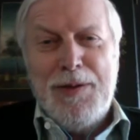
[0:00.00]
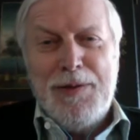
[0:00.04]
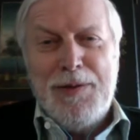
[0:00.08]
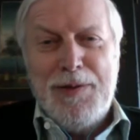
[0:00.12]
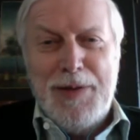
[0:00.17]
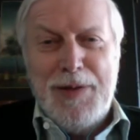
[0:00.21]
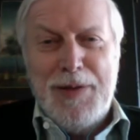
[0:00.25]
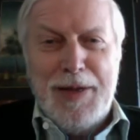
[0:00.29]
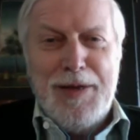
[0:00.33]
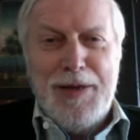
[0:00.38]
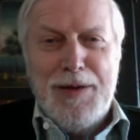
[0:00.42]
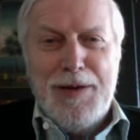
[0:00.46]

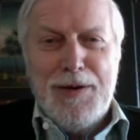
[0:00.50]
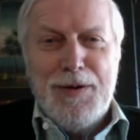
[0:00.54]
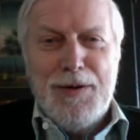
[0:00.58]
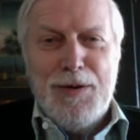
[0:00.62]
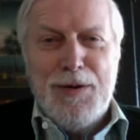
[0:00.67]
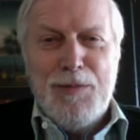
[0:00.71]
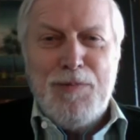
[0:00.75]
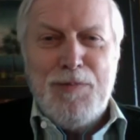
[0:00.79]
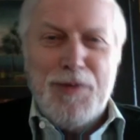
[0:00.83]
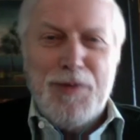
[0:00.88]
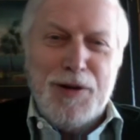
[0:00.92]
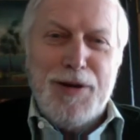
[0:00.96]
legal,
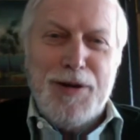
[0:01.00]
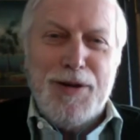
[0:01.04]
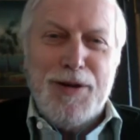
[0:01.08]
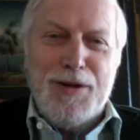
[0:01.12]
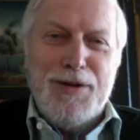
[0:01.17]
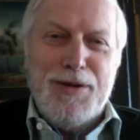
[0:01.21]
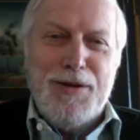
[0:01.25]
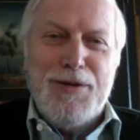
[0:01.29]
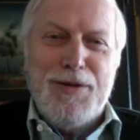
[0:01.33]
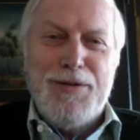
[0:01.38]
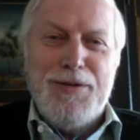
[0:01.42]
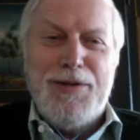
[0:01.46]

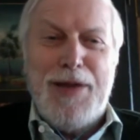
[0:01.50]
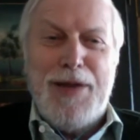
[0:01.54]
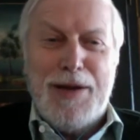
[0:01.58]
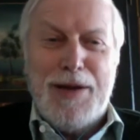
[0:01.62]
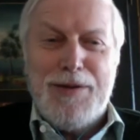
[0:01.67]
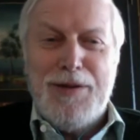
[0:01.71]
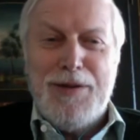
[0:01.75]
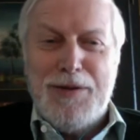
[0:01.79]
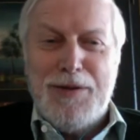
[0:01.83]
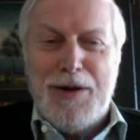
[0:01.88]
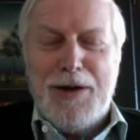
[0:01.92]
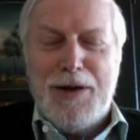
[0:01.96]
political,
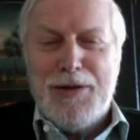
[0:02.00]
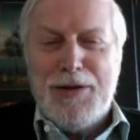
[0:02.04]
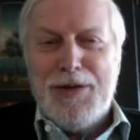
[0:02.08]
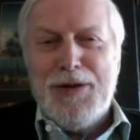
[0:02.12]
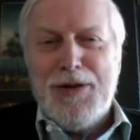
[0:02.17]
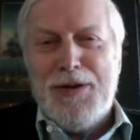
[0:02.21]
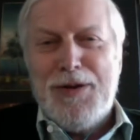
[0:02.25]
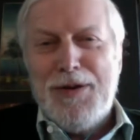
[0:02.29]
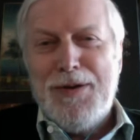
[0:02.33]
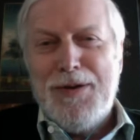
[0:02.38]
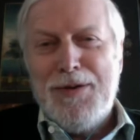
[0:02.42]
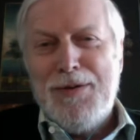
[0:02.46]

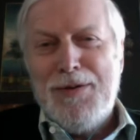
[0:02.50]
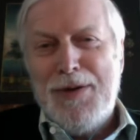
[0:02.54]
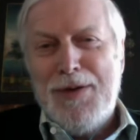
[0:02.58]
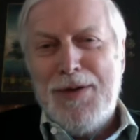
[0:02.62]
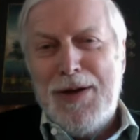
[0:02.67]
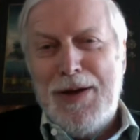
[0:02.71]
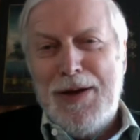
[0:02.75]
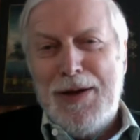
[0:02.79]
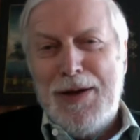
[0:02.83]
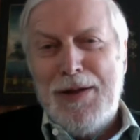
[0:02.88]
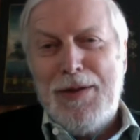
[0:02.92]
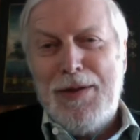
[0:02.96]
technological,
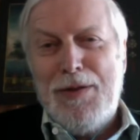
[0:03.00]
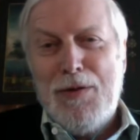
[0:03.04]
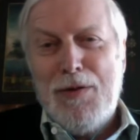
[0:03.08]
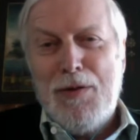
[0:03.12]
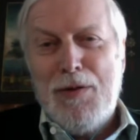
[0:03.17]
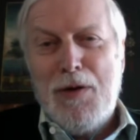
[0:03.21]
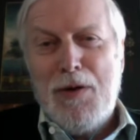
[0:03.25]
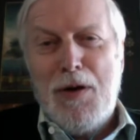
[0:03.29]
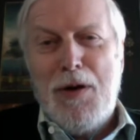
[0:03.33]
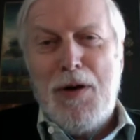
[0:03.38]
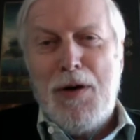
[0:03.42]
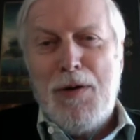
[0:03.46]
uh, they're
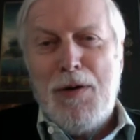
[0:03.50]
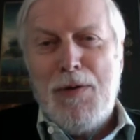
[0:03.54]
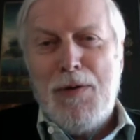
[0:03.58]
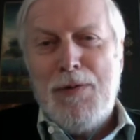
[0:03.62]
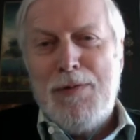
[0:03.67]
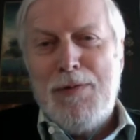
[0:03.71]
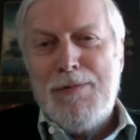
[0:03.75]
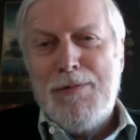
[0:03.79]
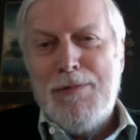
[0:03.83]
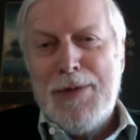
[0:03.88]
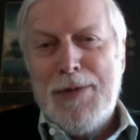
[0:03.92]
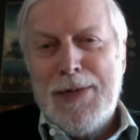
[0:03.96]

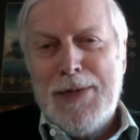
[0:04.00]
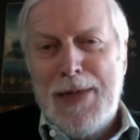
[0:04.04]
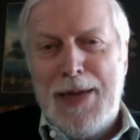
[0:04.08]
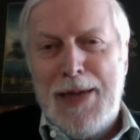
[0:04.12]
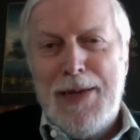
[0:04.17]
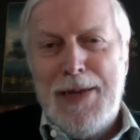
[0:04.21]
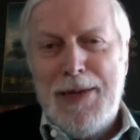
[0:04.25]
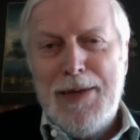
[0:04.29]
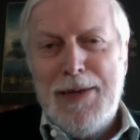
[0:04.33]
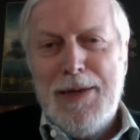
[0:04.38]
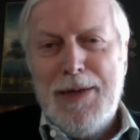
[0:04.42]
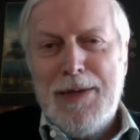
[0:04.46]
all
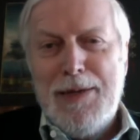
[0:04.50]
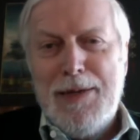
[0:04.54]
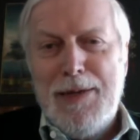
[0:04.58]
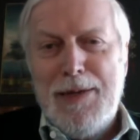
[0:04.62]
related.